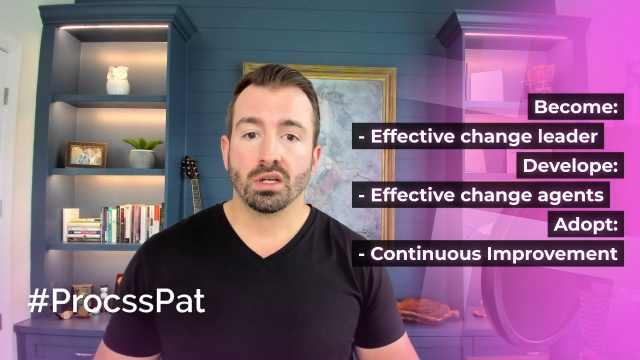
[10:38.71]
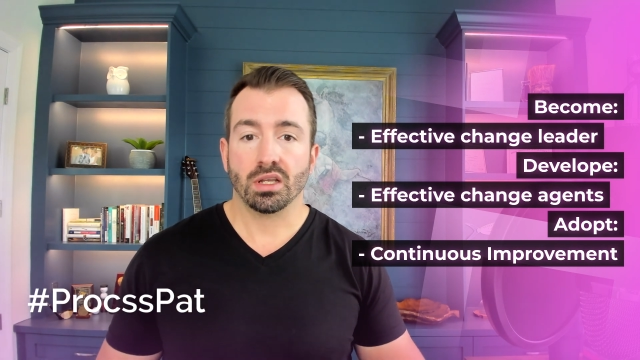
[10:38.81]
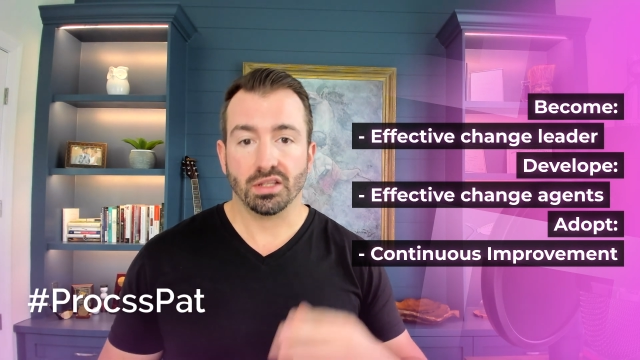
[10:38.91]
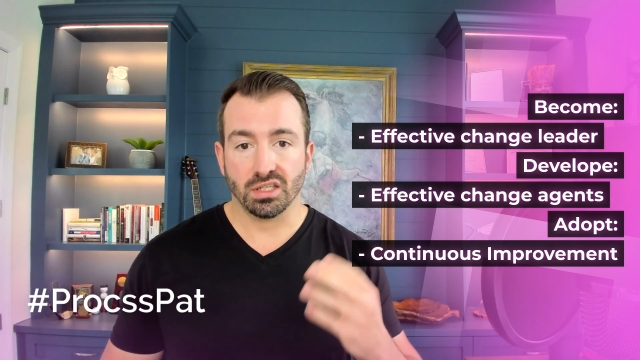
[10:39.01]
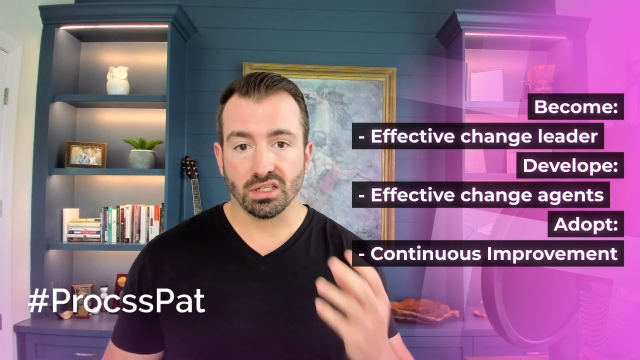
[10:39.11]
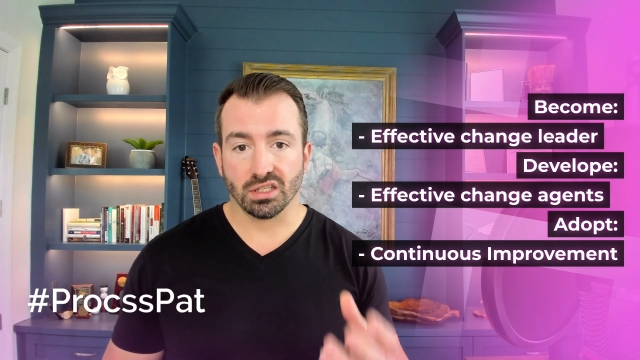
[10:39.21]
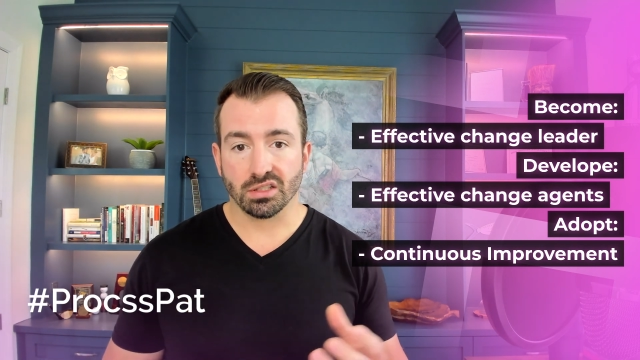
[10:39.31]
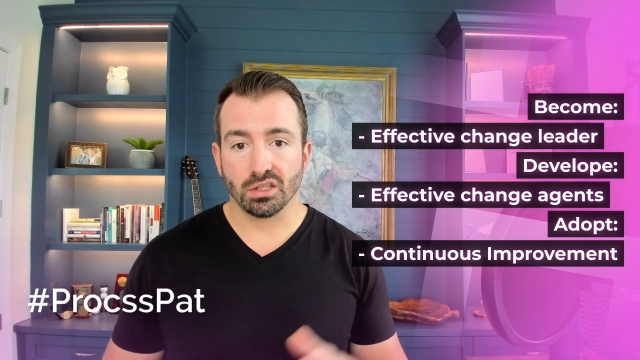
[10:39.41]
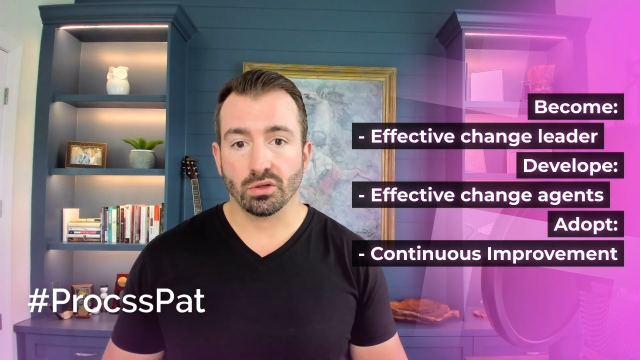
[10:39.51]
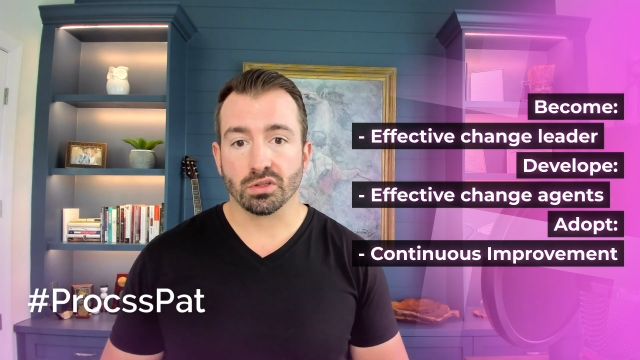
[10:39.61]
the
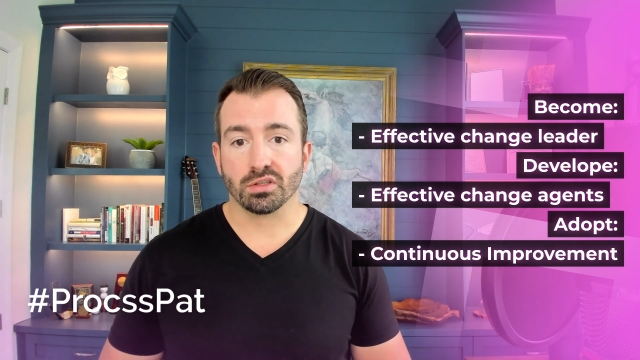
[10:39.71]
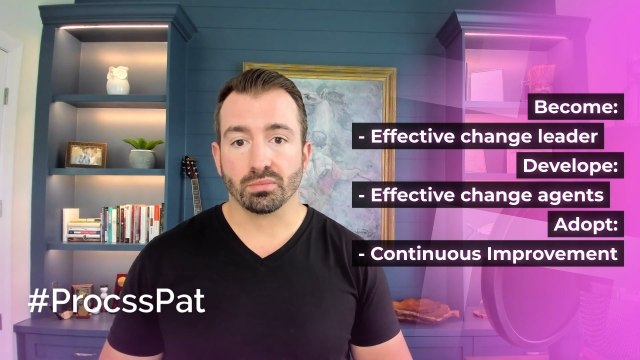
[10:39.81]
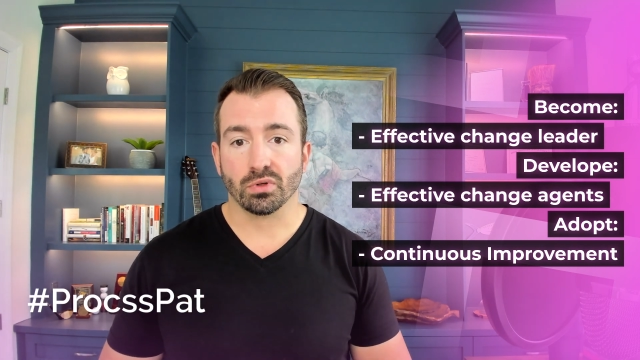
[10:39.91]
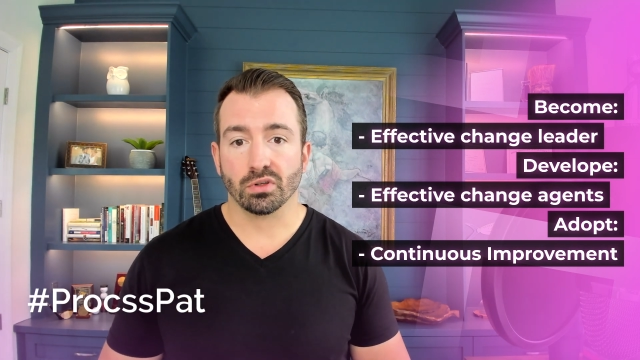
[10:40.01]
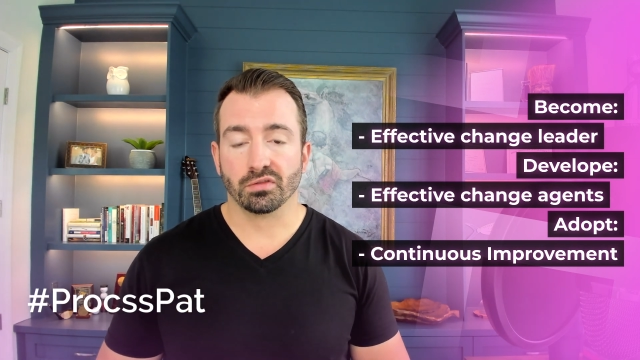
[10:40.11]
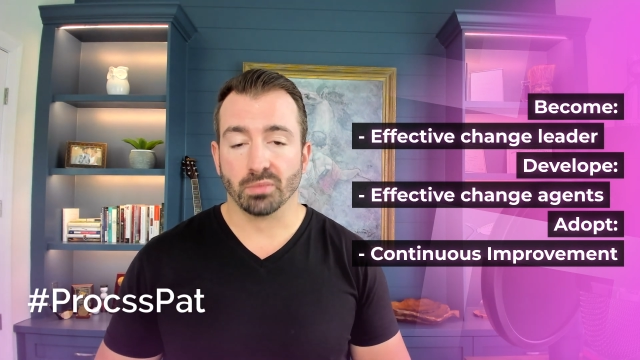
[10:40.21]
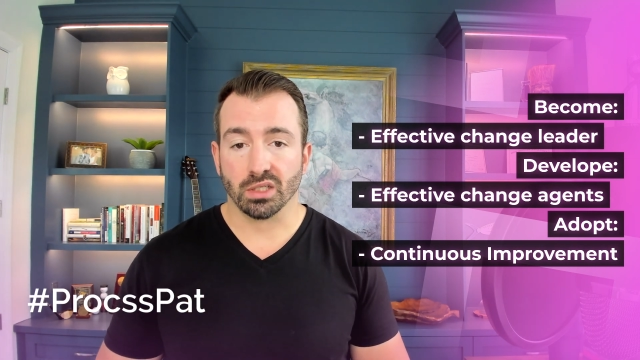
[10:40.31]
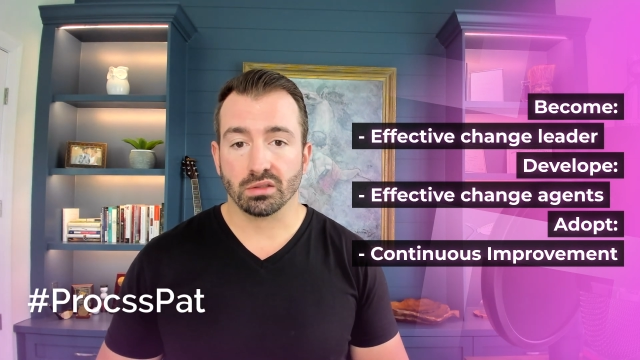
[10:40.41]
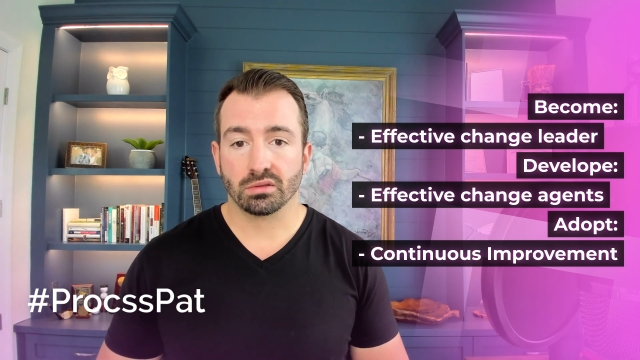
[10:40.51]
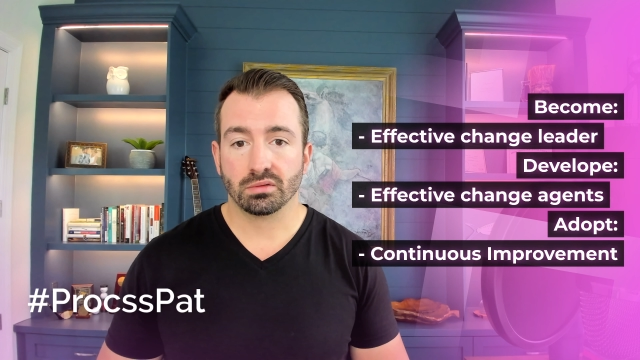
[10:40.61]
continuous improvement
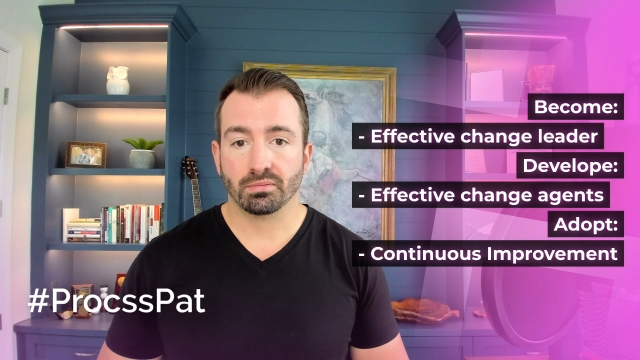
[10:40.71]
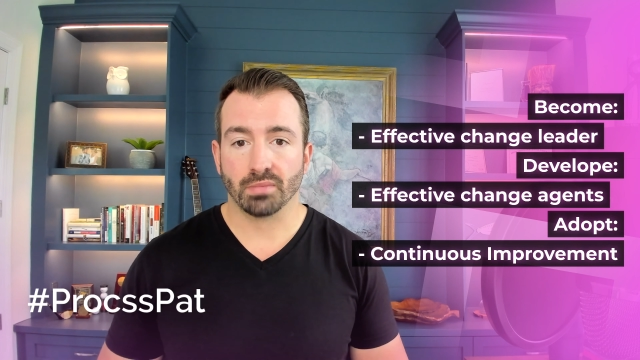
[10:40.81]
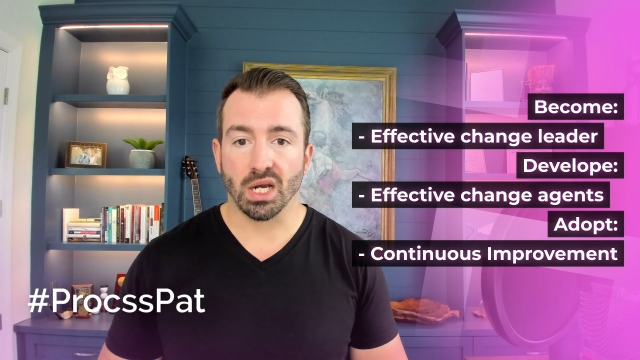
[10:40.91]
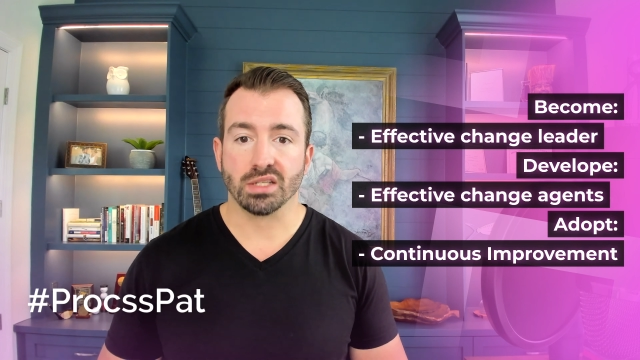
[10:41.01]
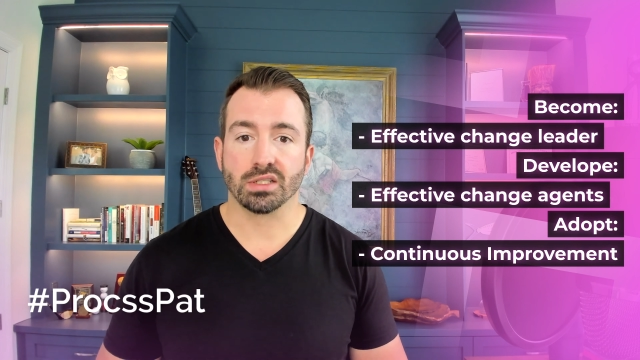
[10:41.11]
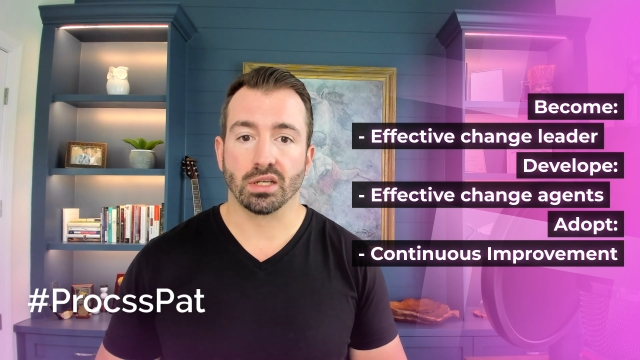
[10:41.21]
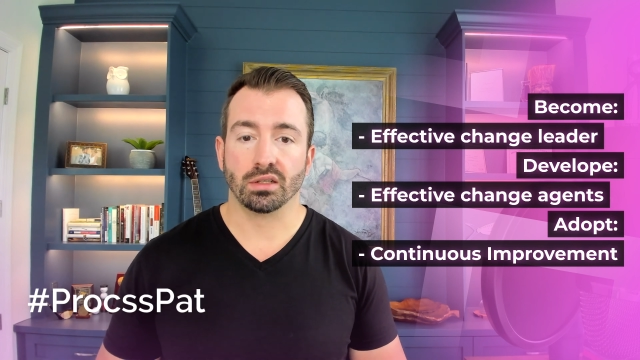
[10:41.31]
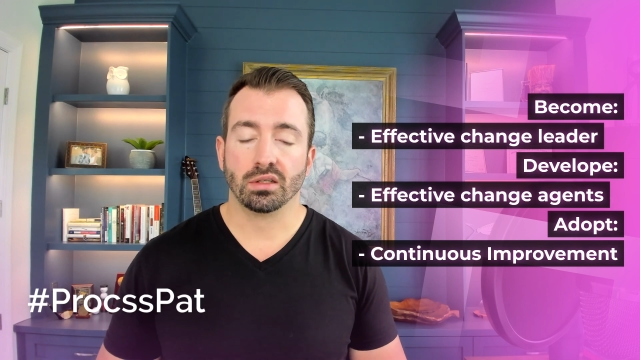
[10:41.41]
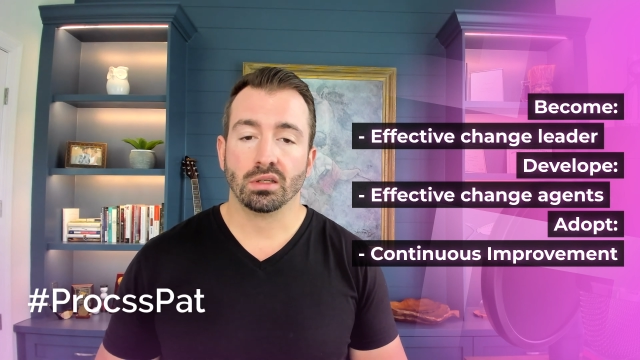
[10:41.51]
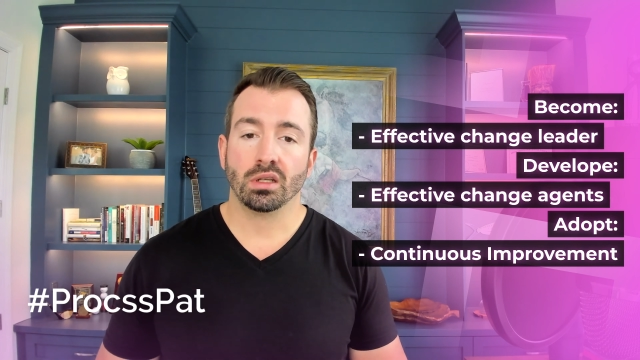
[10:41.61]
mindset.